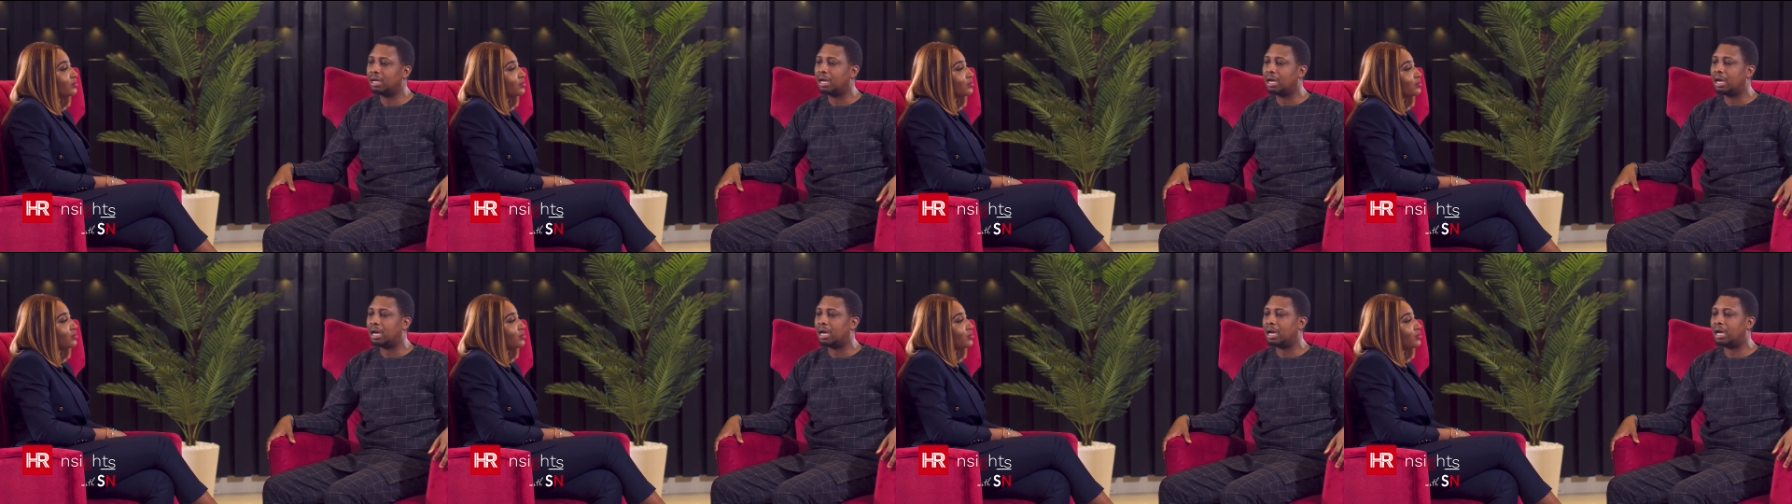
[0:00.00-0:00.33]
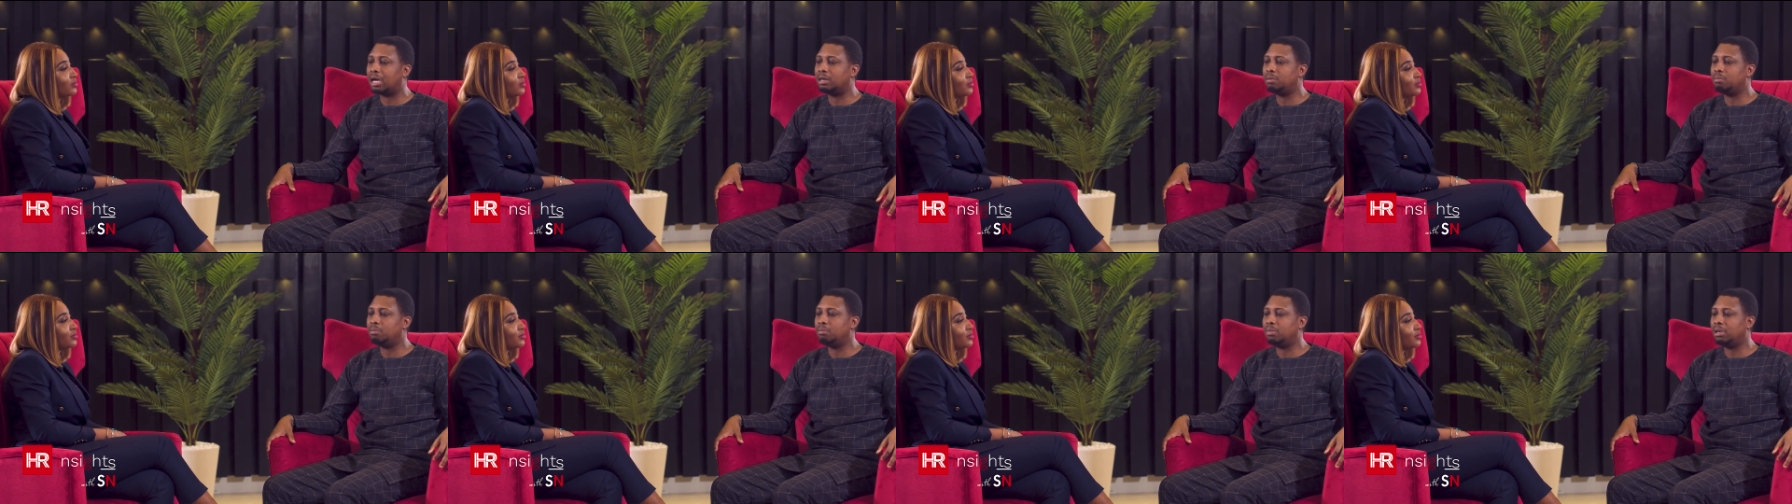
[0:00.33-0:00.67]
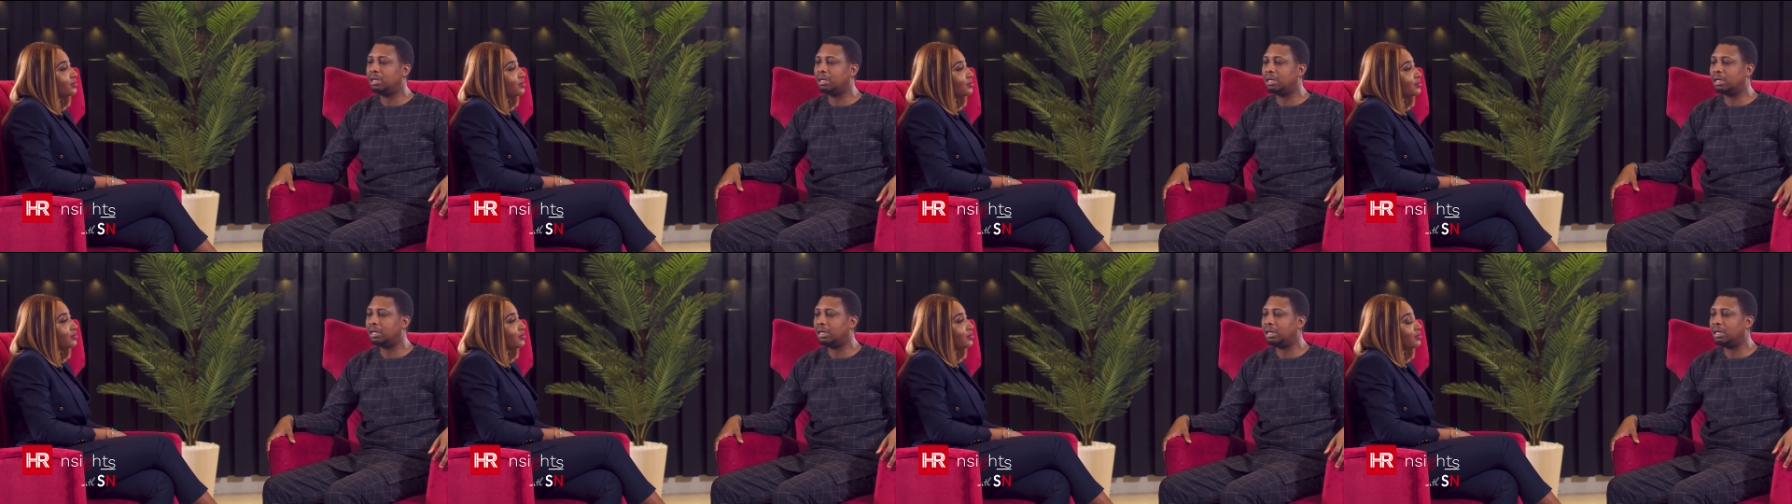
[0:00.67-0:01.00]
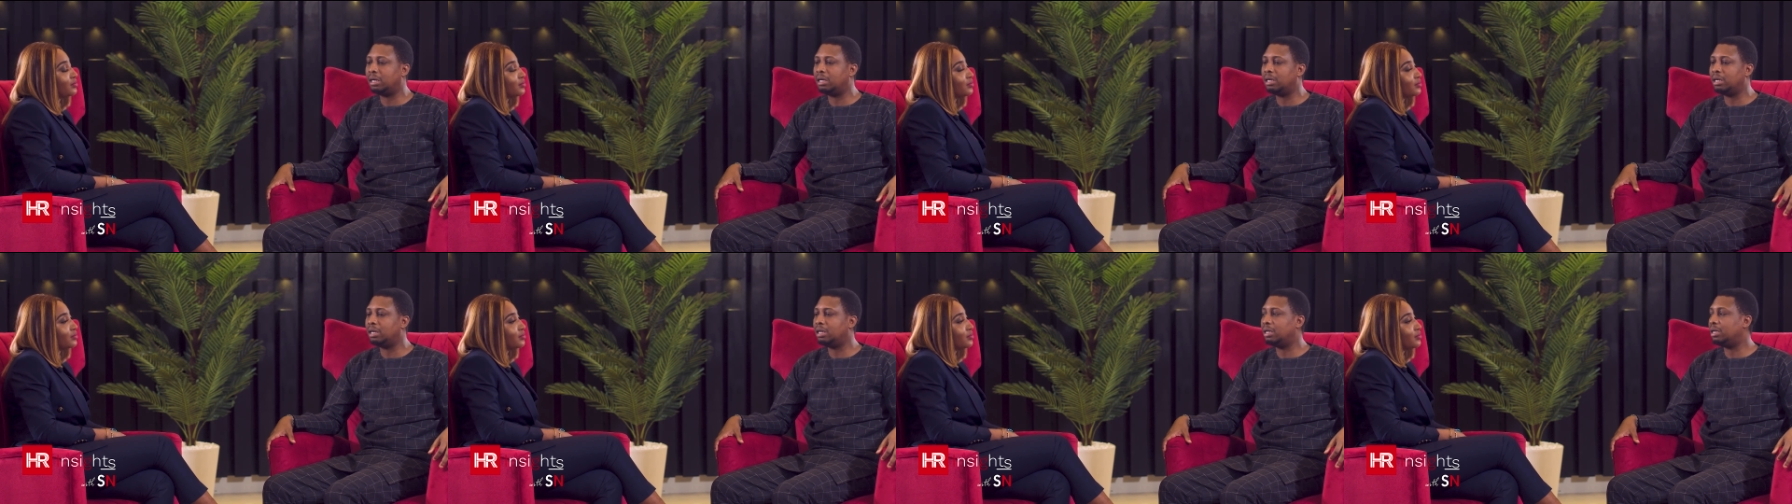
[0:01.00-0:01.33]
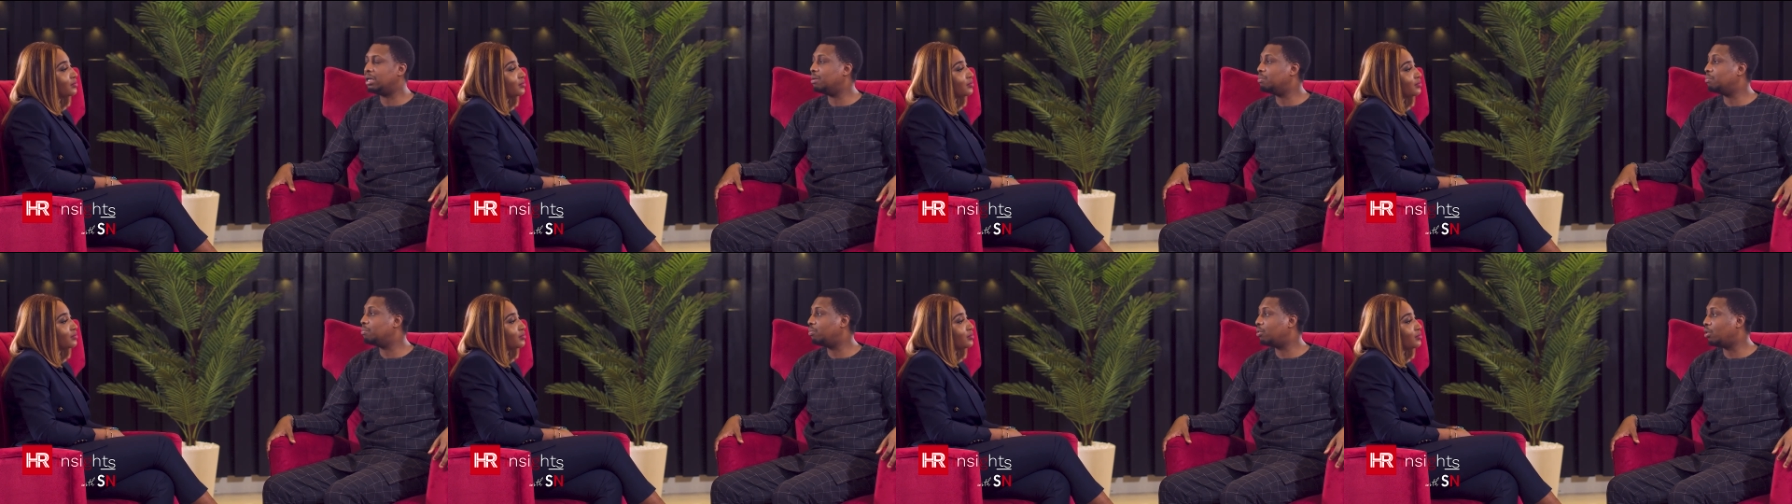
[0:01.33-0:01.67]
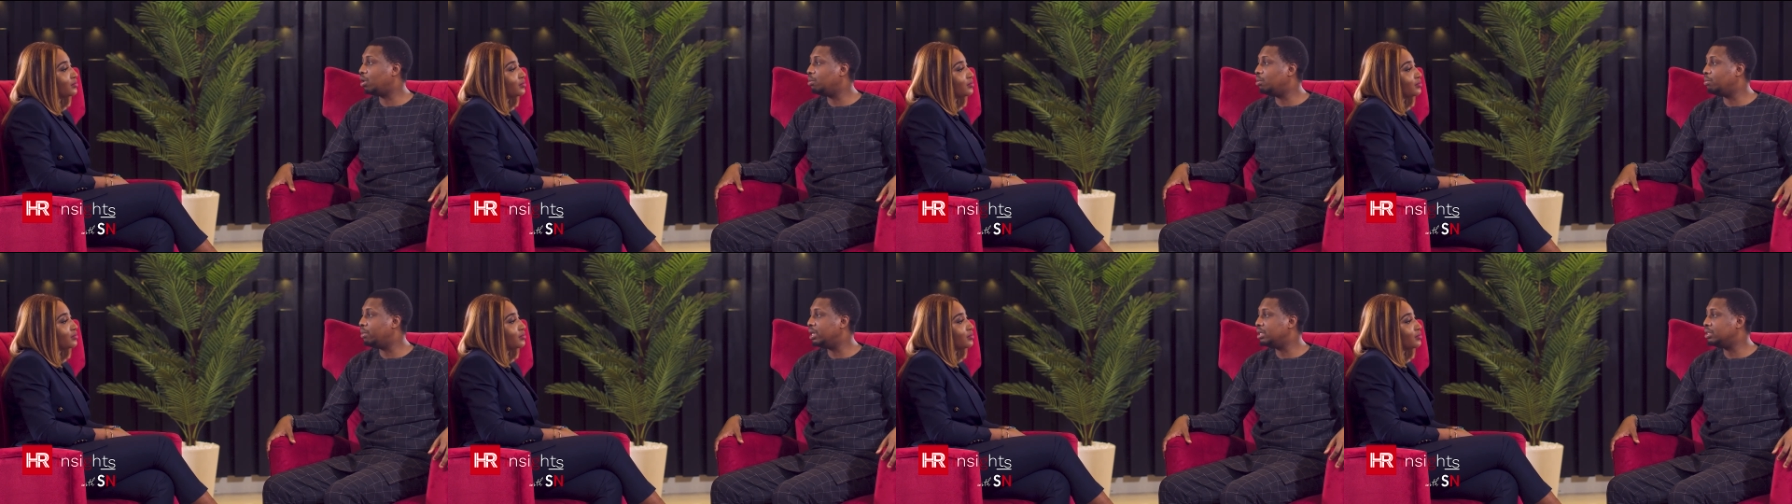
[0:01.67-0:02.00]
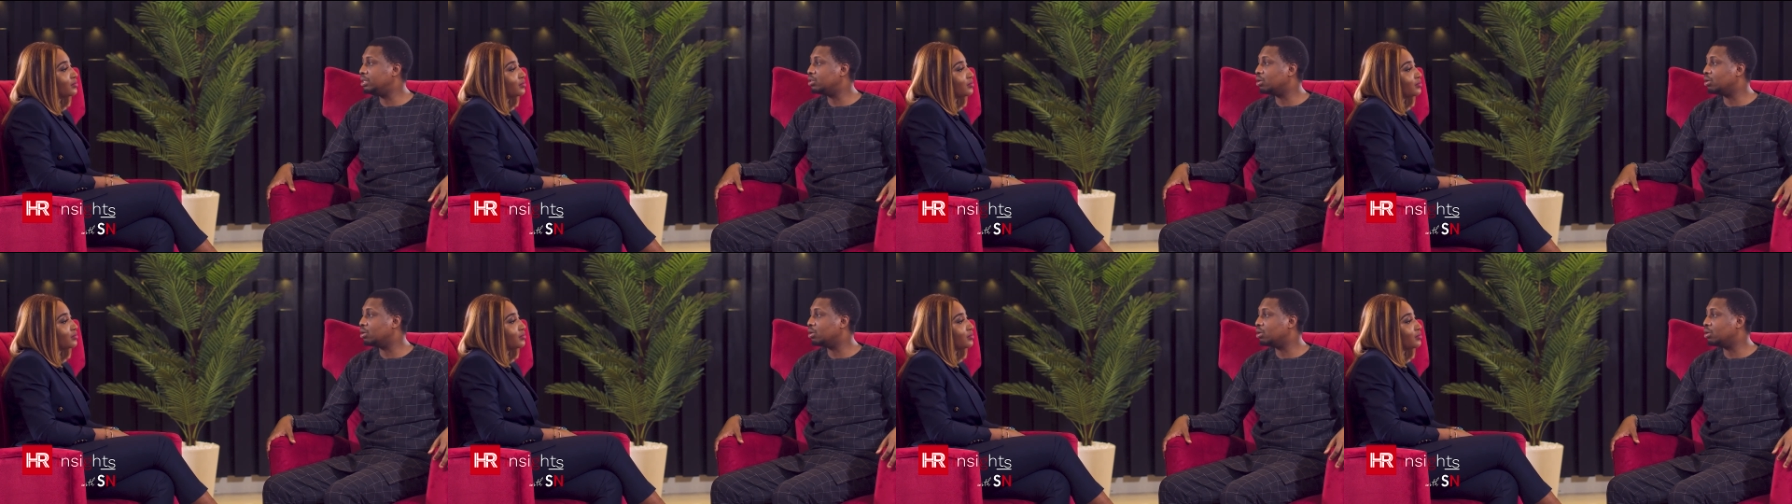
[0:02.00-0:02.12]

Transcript: and making the employment